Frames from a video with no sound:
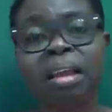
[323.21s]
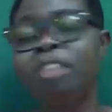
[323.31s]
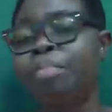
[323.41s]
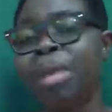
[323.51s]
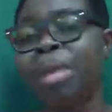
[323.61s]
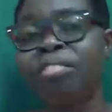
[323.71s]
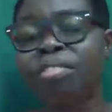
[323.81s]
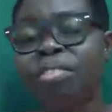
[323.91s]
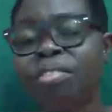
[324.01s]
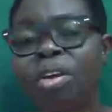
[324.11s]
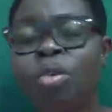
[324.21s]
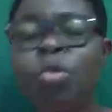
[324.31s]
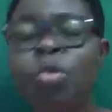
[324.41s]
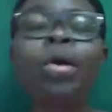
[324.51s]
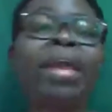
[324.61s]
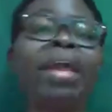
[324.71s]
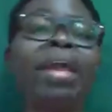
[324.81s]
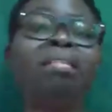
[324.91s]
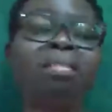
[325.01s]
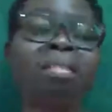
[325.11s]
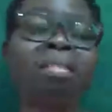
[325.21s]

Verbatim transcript: It means you can